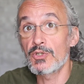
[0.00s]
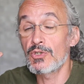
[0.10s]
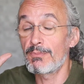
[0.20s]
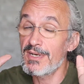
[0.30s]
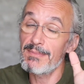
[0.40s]

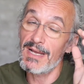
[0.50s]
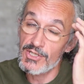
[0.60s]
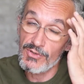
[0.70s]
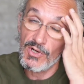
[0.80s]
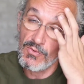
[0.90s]
So pretty
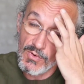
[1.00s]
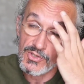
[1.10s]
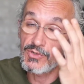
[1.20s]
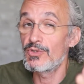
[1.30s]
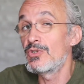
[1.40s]
much you know
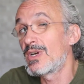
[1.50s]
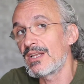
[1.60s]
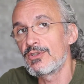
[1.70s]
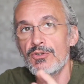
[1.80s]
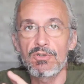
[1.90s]
what you
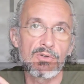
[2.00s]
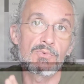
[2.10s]
can do or